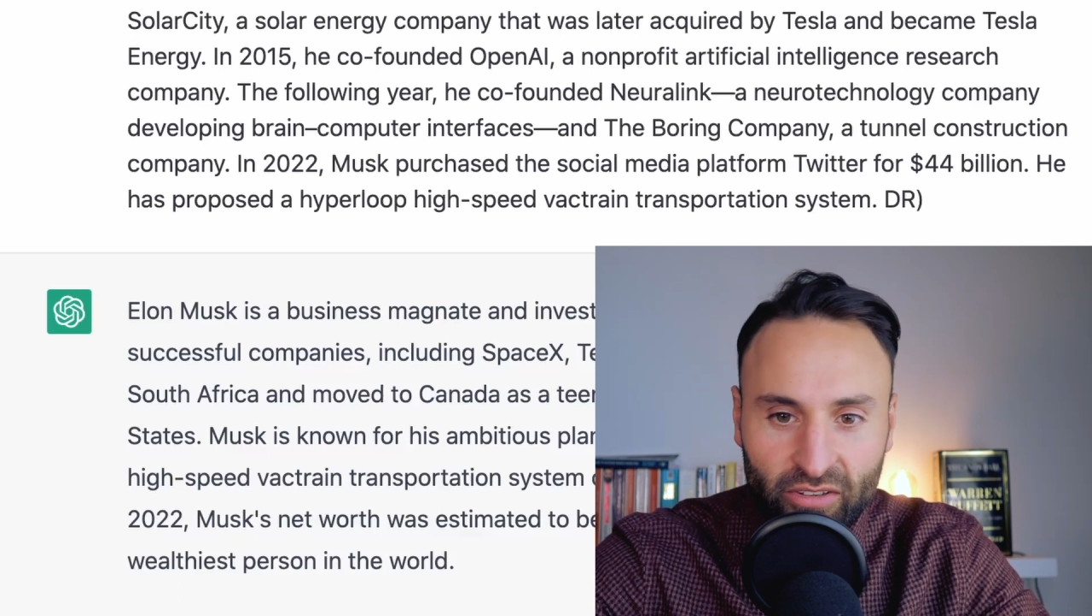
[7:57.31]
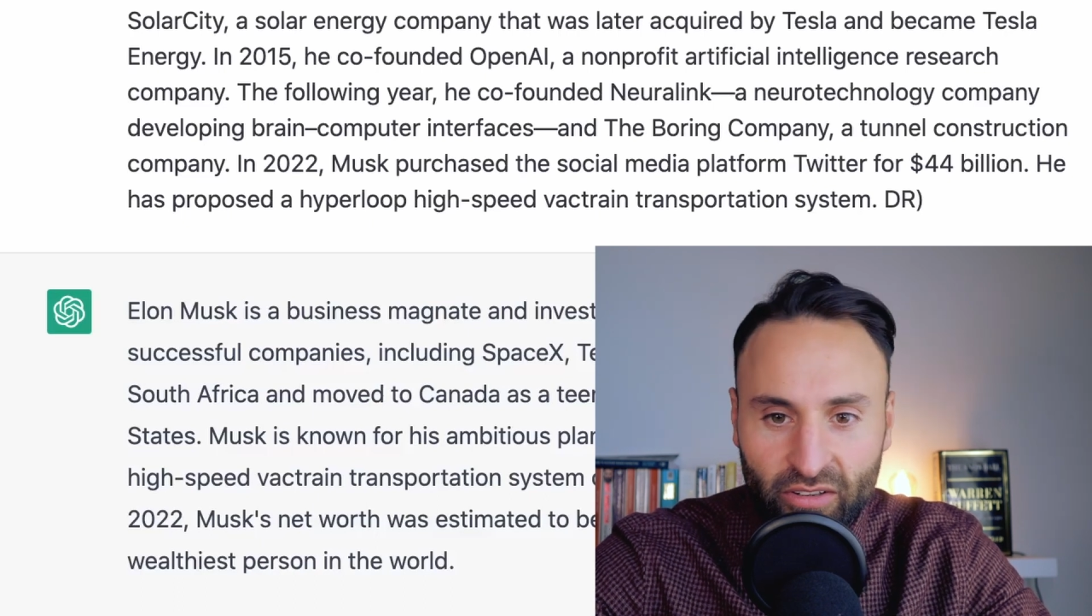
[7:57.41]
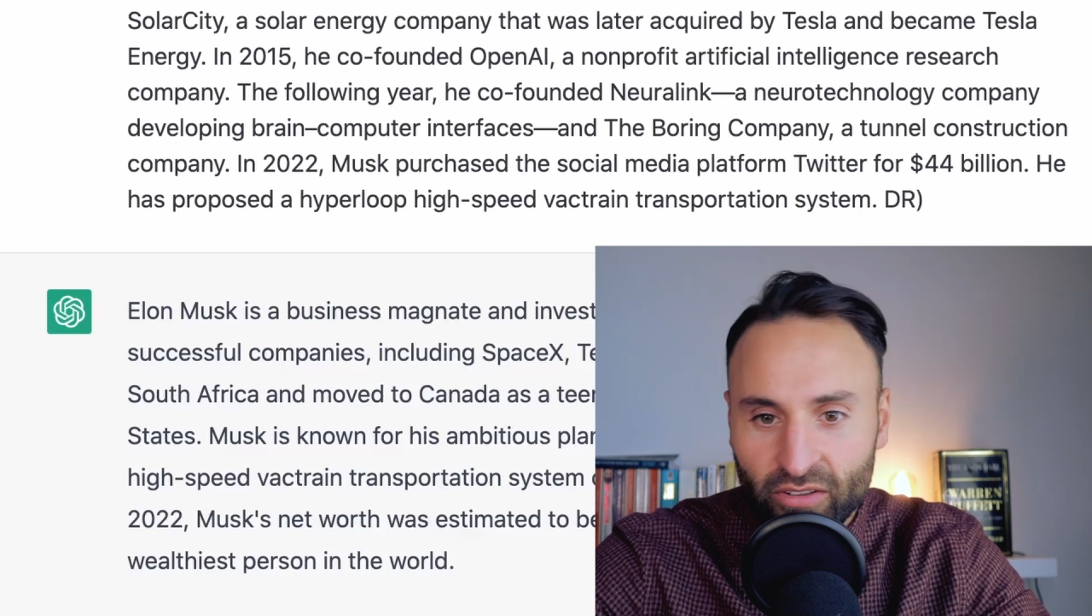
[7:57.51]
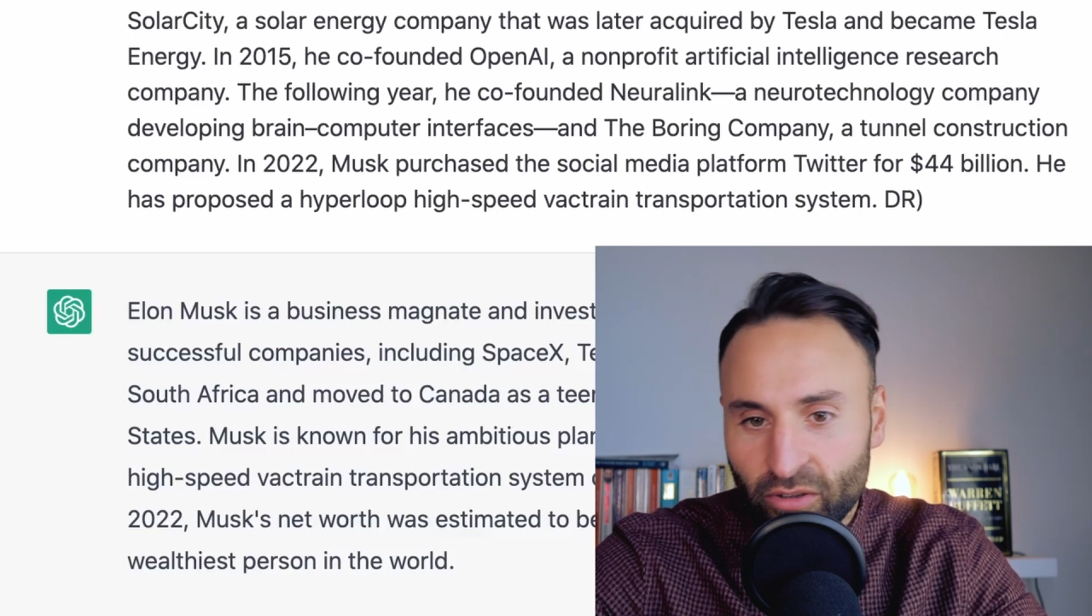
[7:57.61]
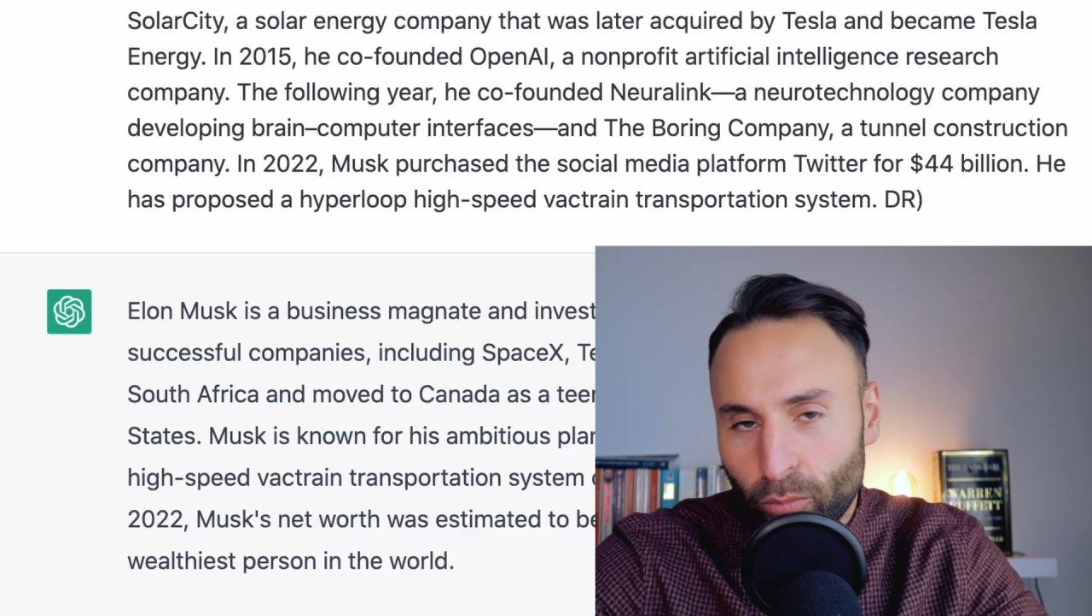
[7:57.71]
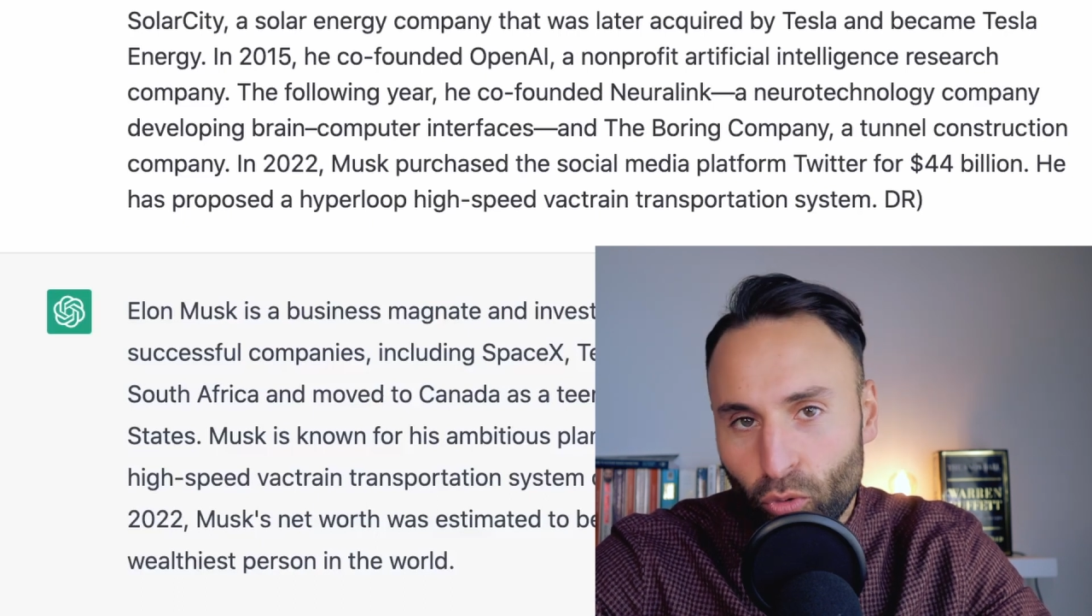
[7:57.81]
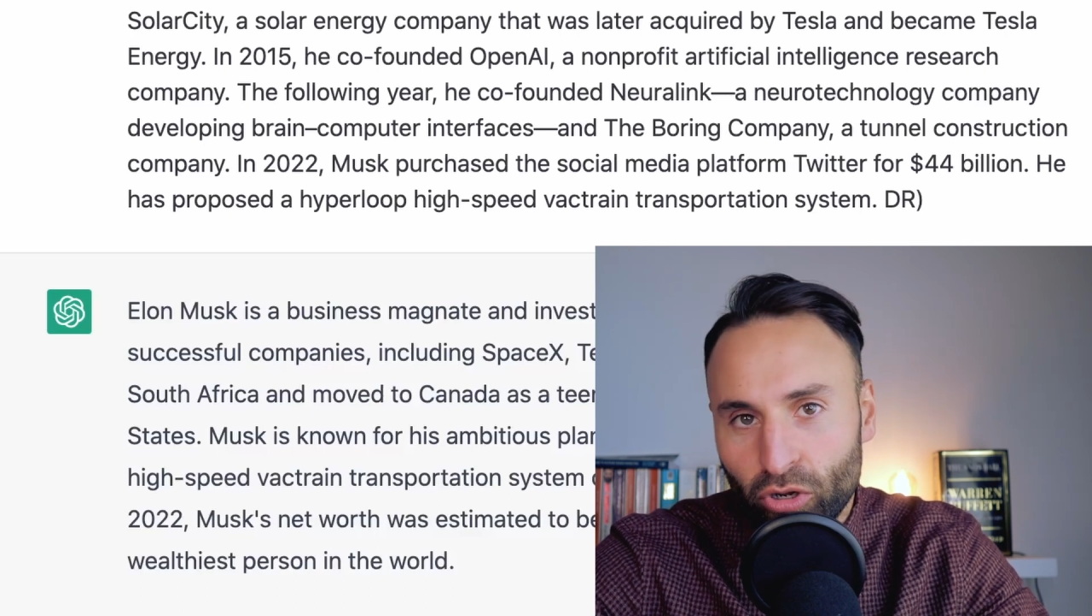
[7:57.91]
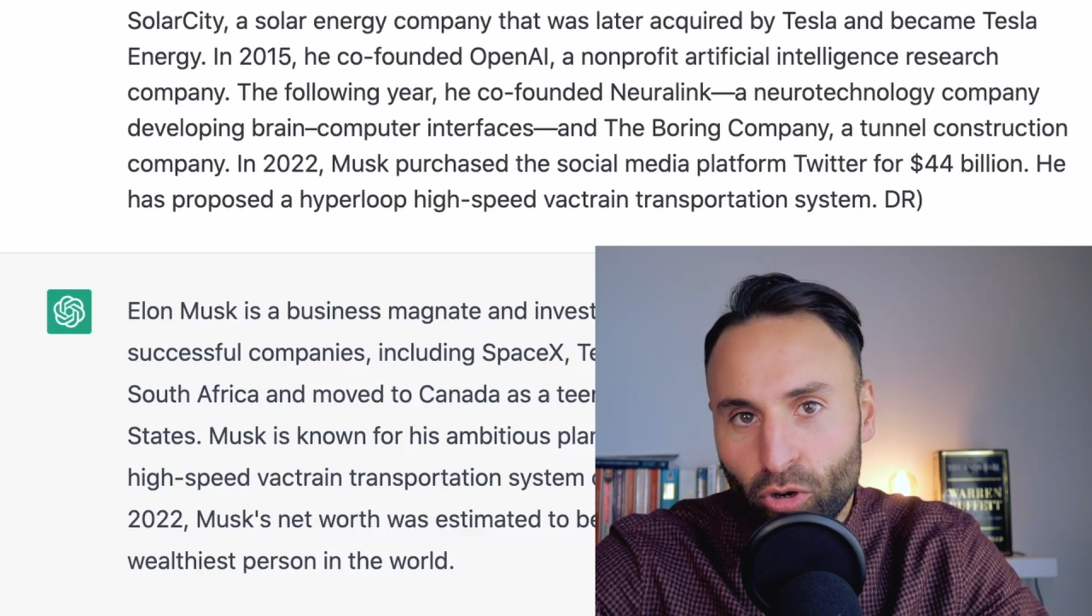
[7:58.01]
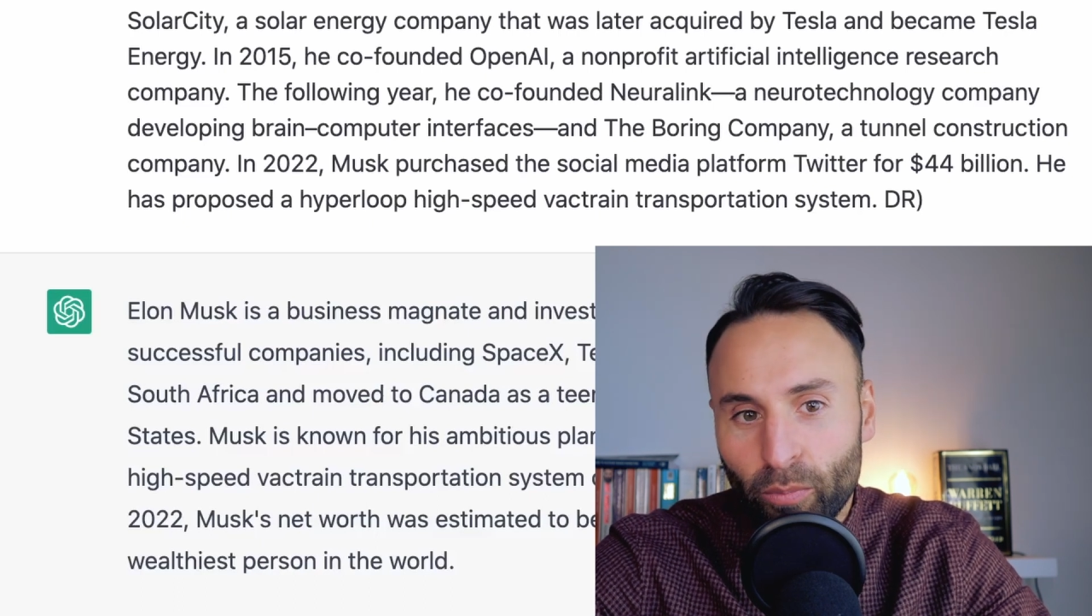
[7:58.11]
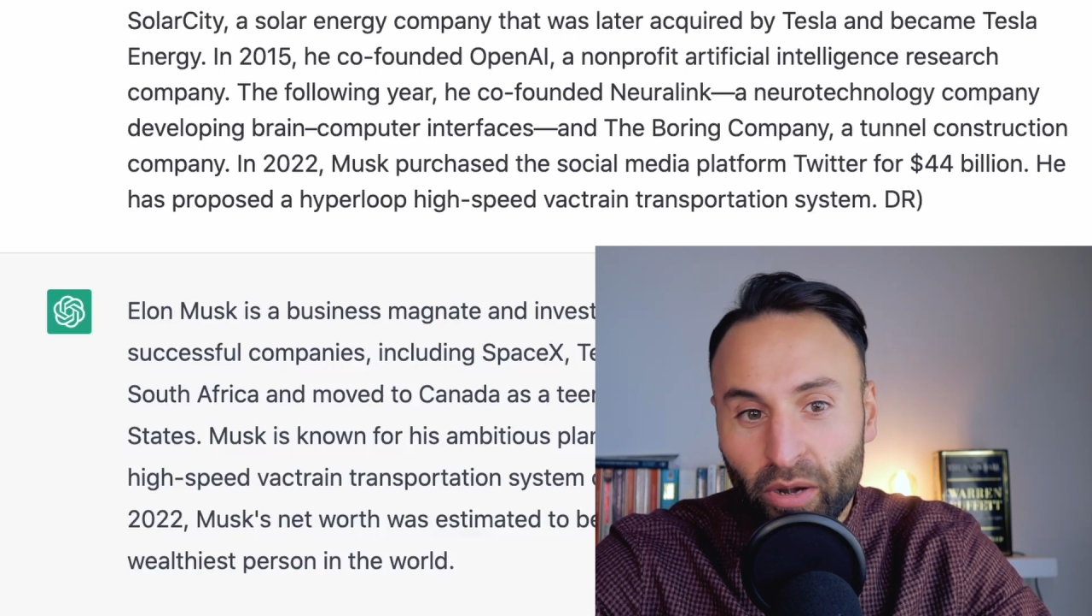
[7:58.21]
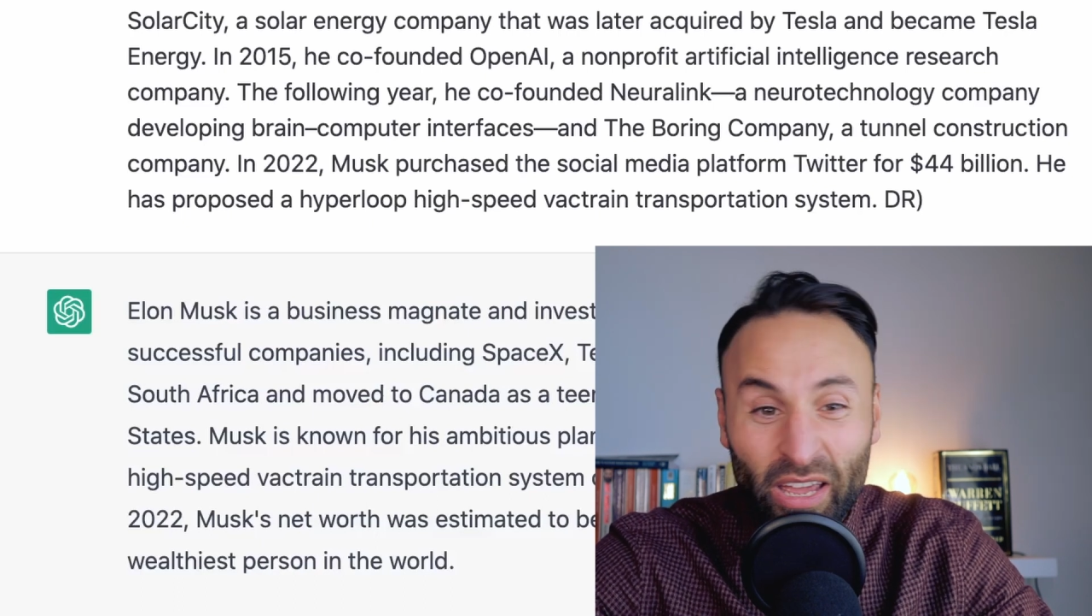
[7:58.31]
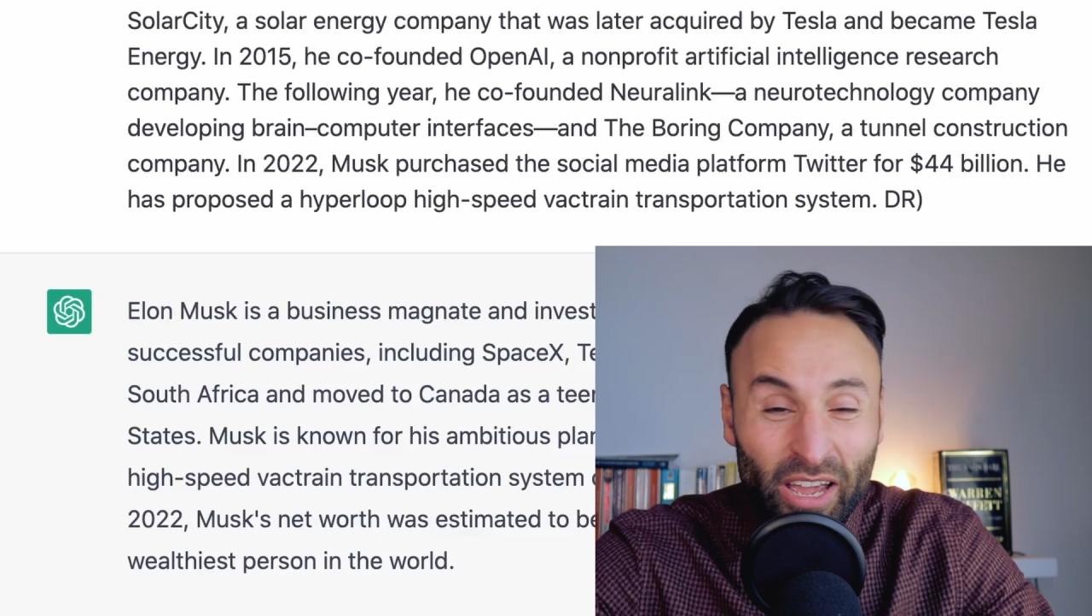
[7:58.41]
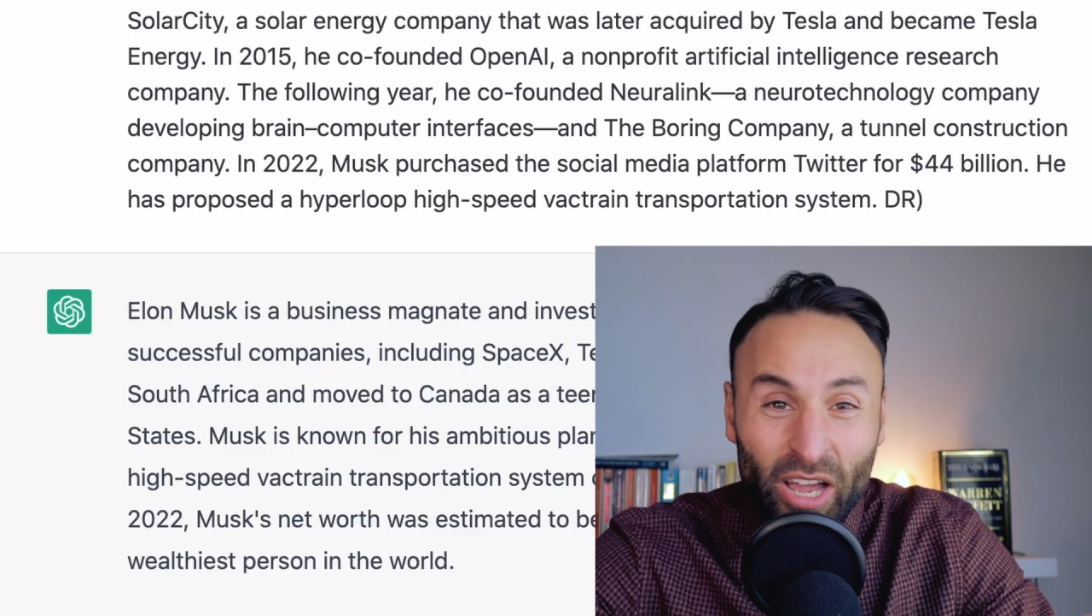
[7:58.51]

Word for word: Tesla, Boring Company.